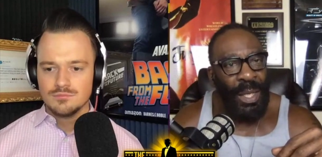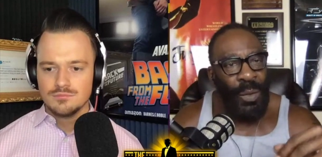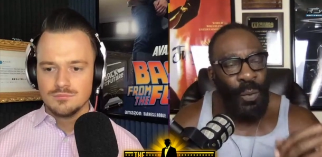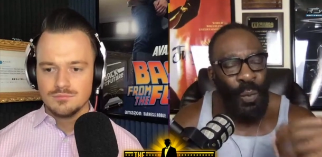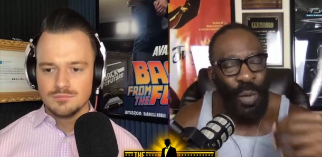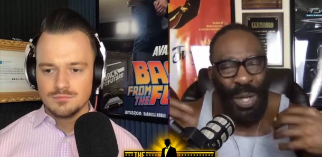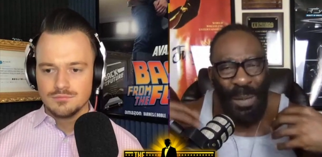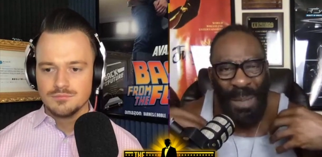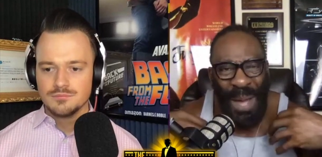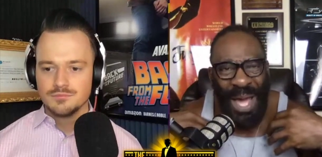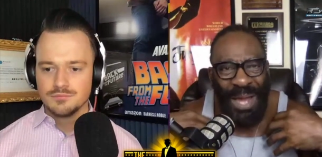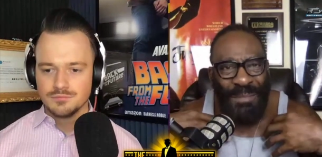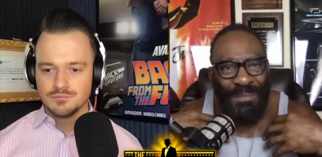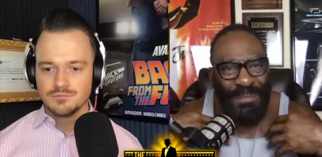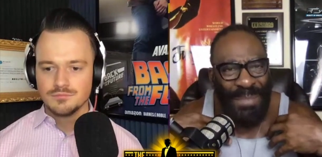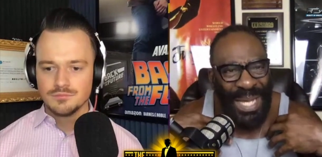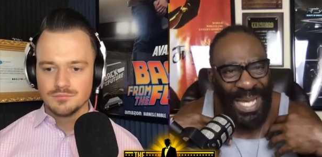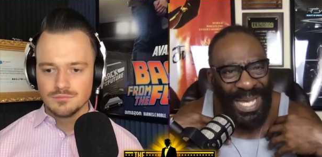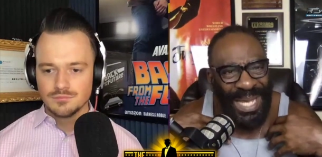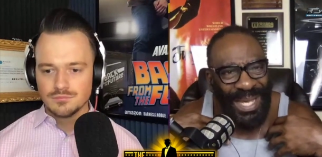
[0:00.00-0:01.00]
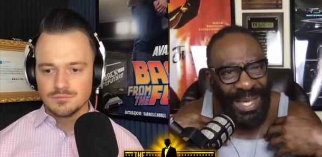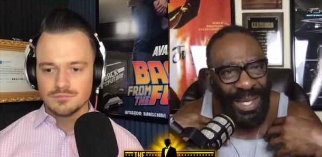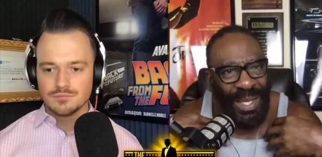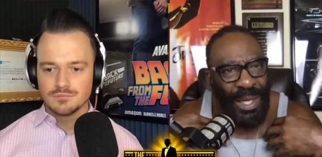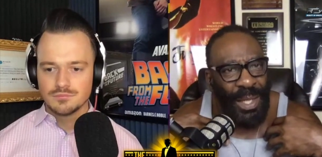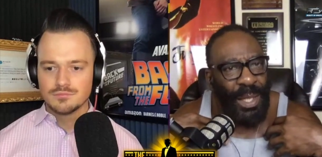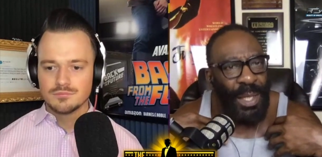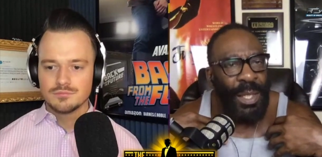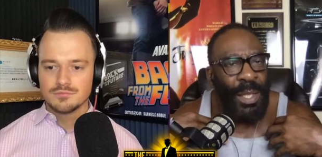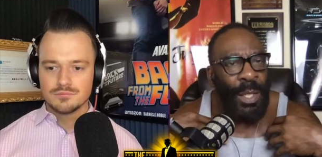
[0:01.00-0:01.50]
Speaker 1: What about me?
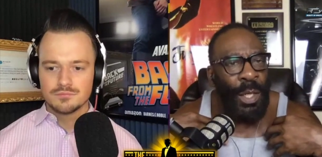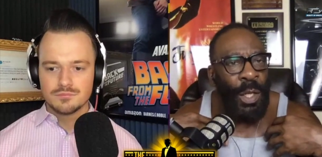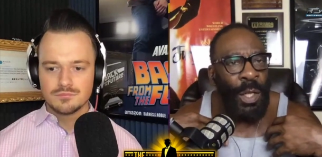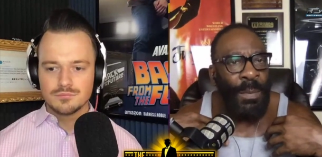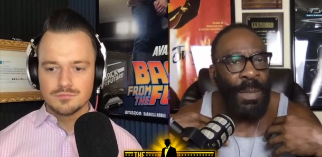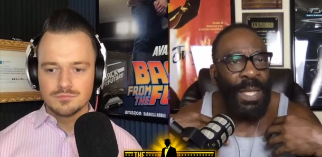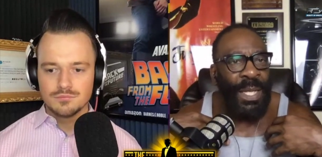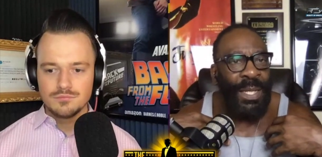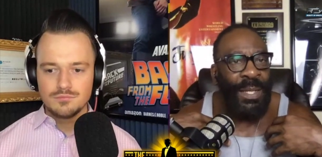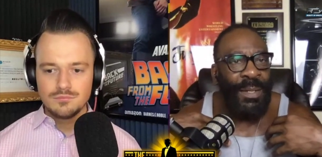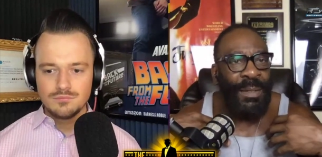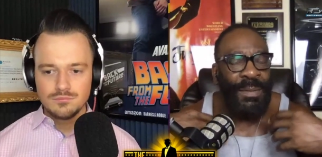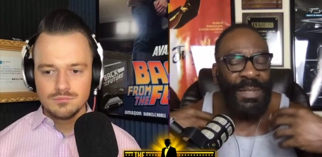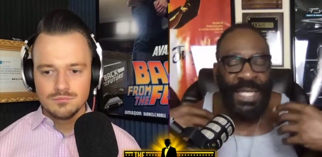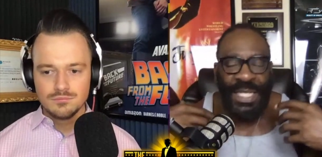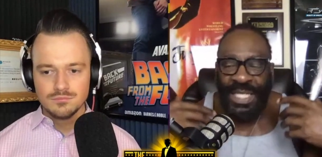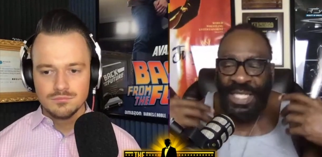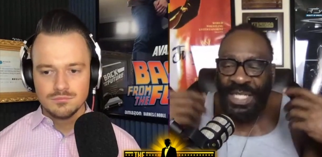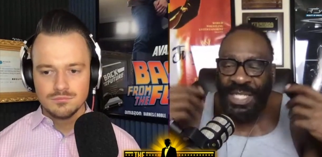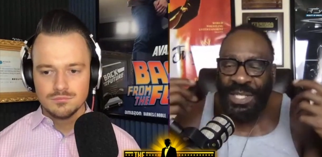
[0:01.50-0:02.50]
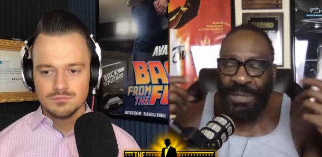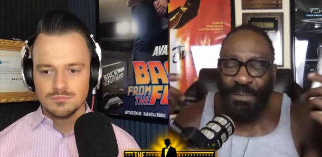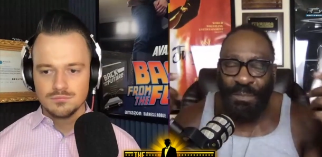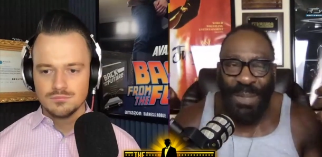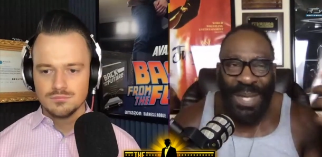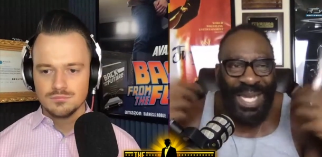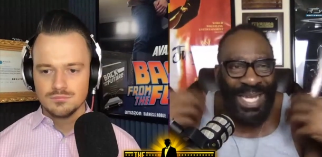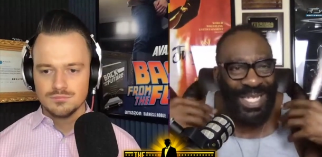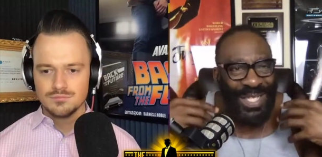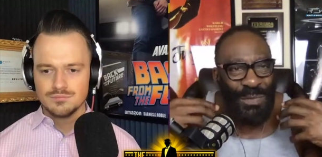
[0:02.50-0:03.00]
You know what I mean? This is the
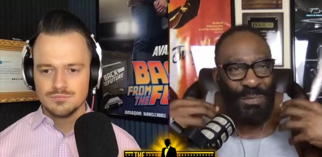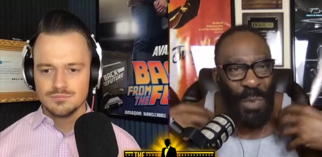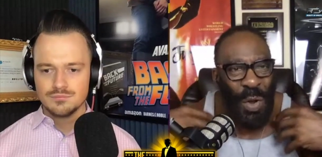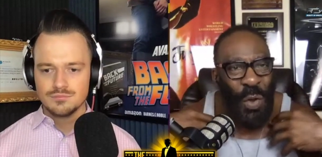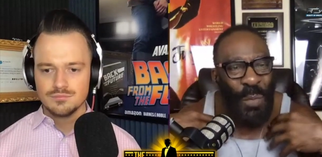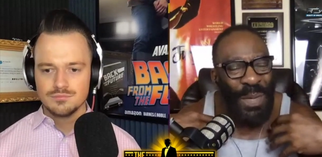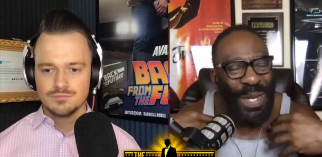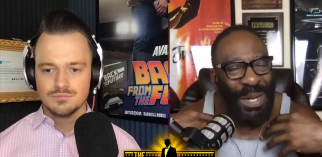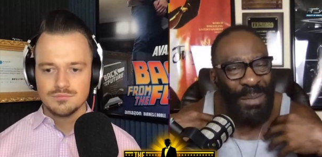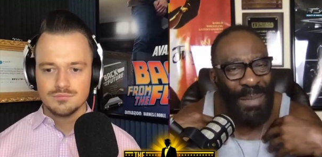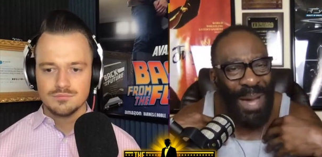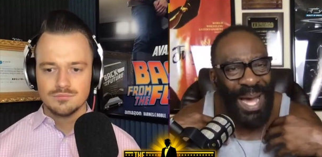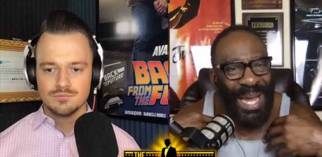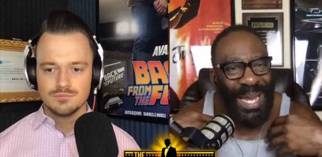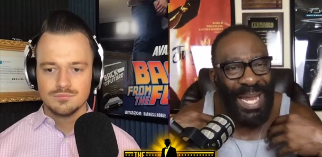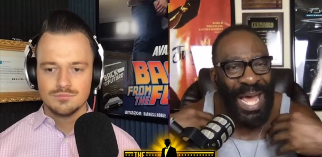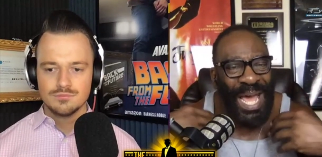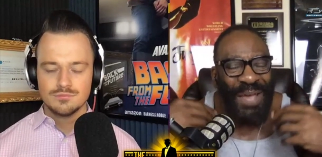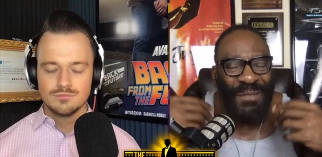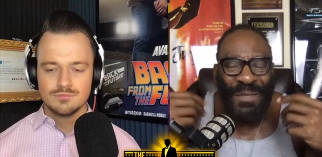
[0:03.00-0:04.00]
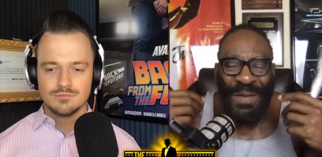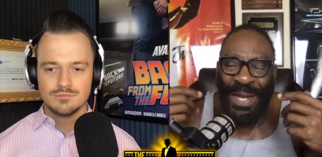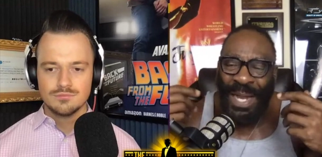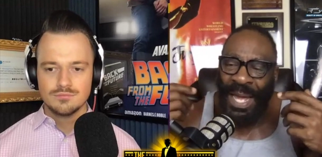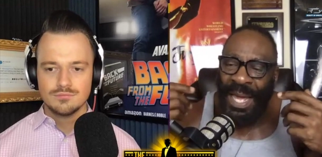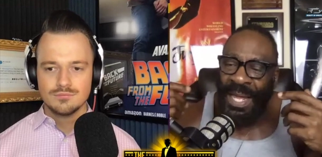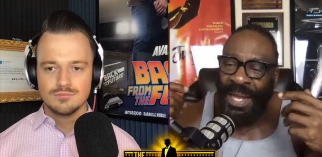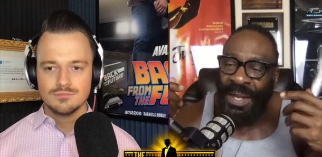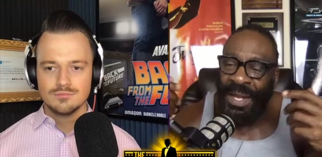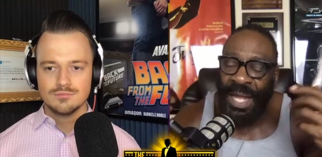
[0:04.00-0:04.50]
biggest moment of my life, and
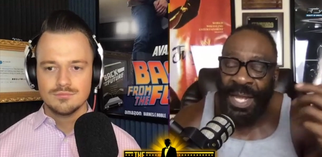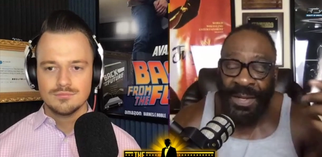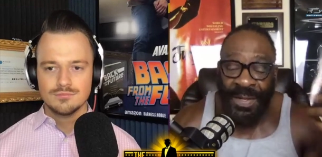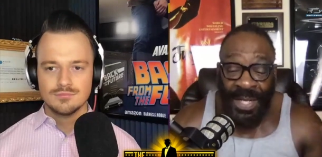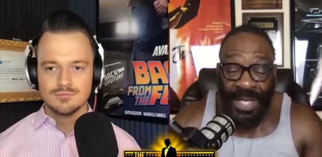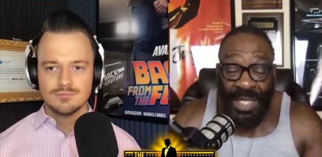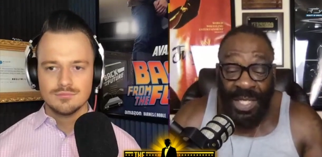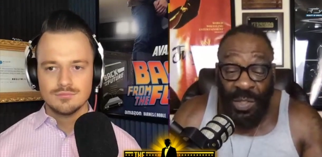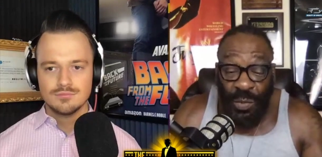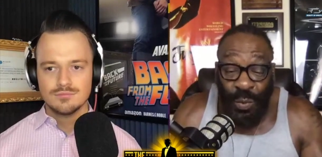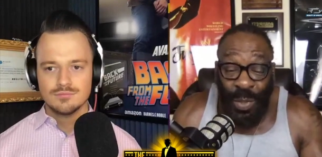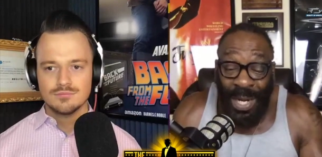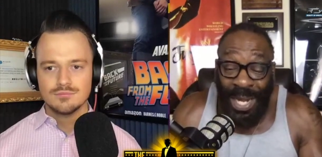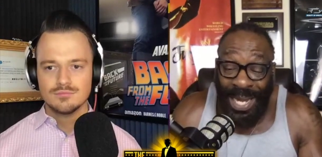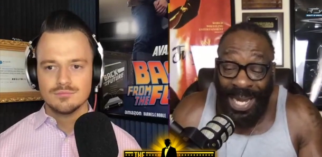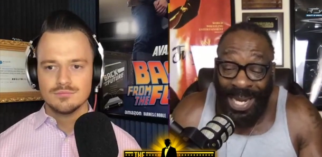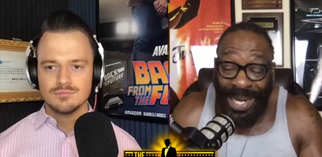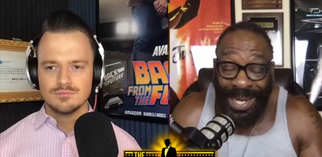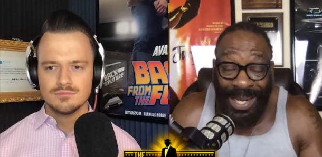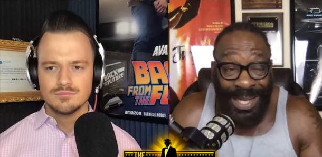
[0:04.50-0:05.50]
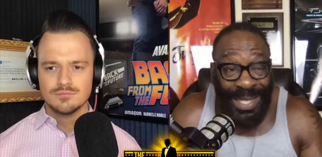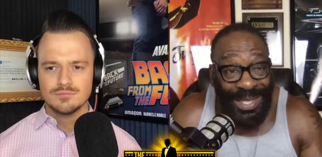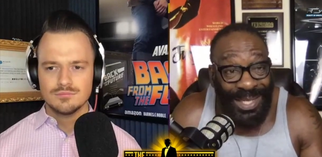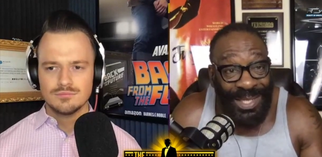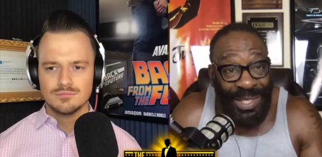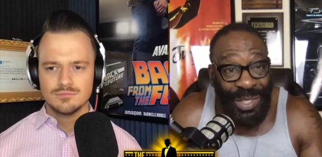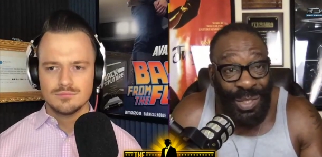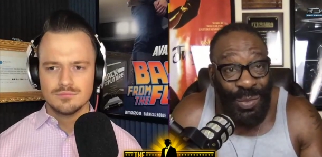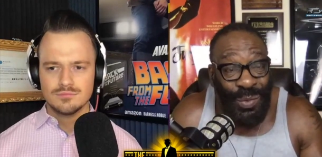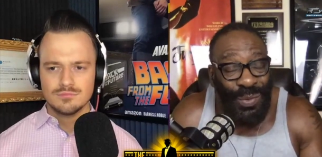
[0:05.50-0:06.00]
and this is what I got to
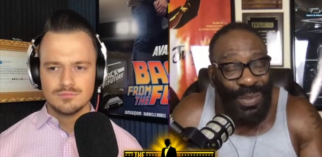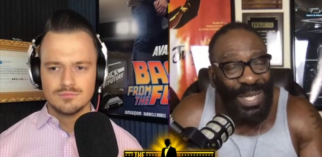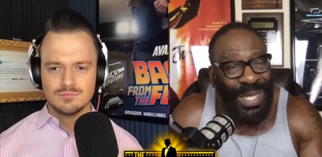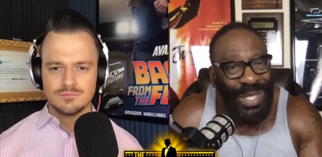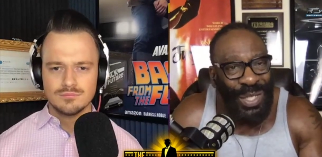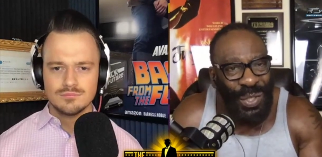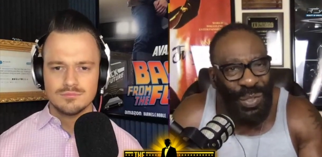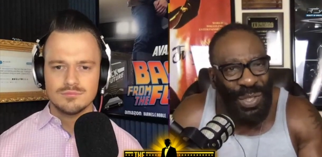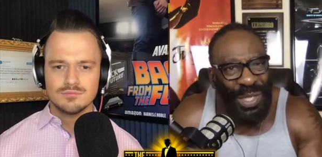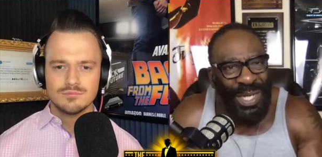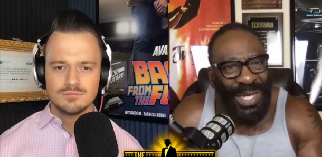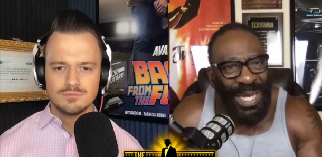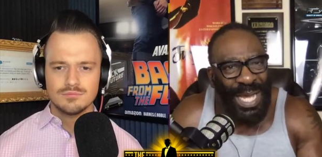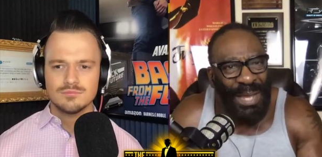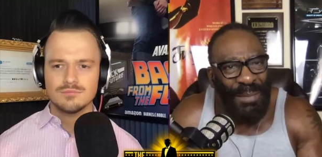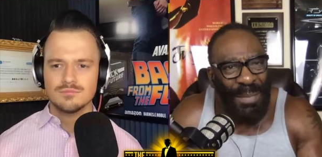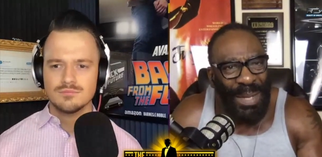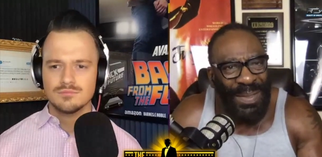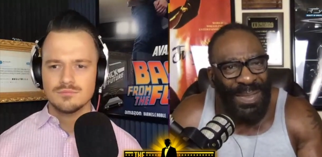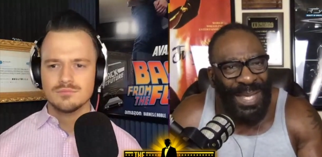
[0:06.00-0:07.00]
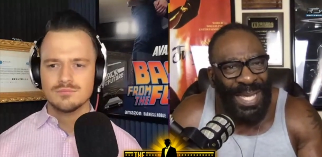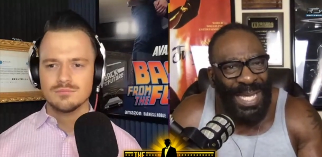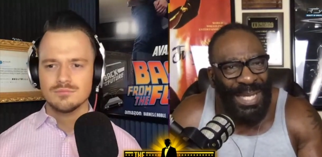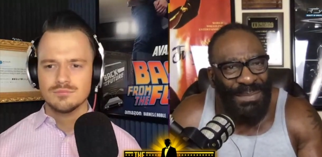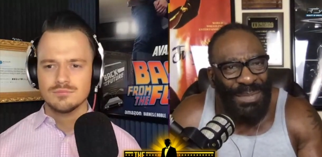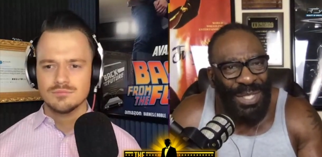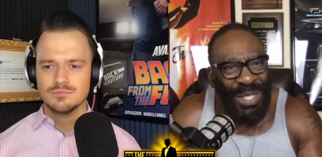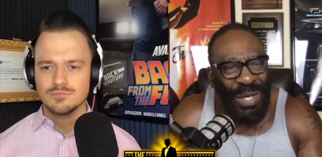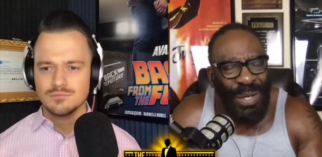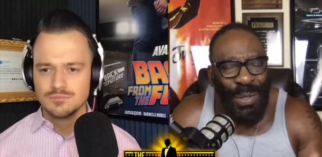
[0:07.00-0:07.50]
listen to. That you didn't like my theme
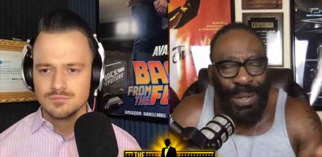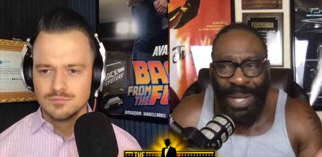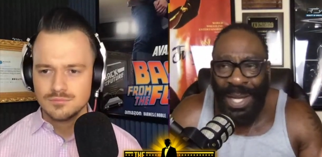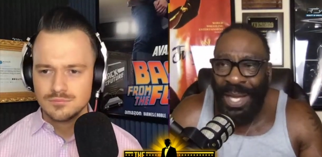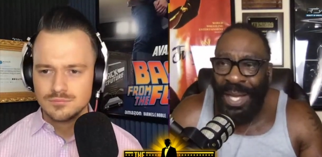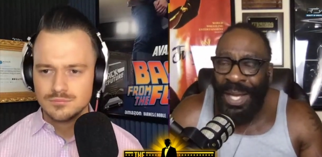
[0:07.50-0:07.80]
song